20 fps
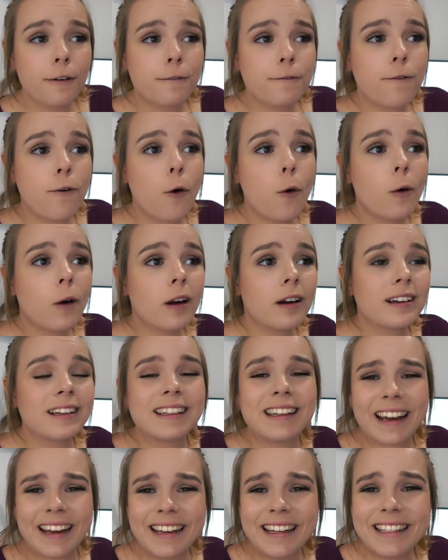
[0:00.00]
for
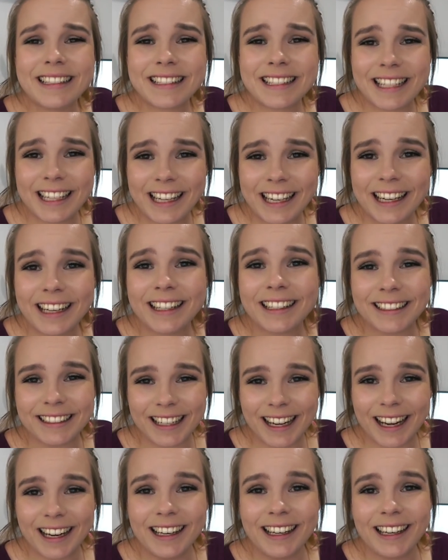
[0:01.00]

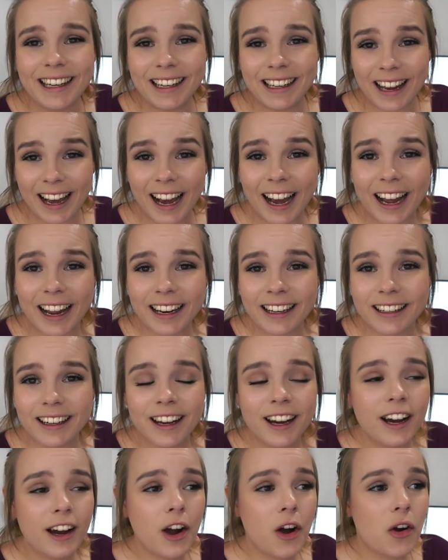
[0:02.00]
$19.99,
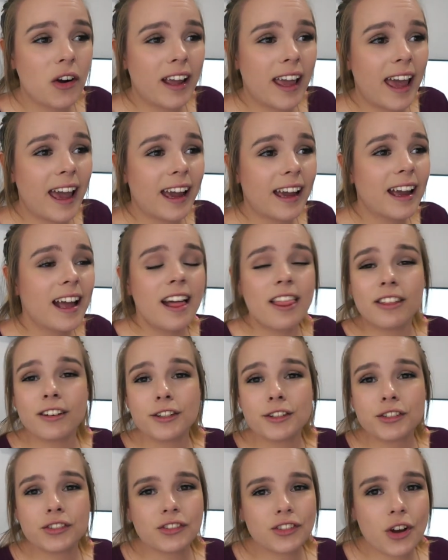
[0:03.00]
okay?
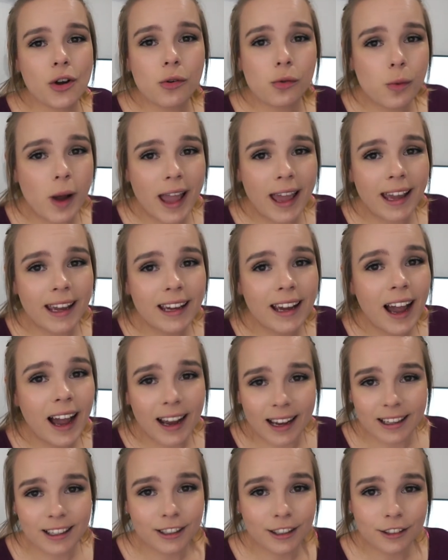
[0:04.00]
There's no way
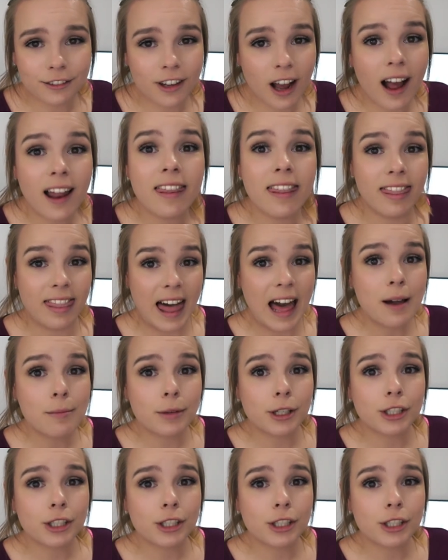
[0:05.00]
I could have gotten that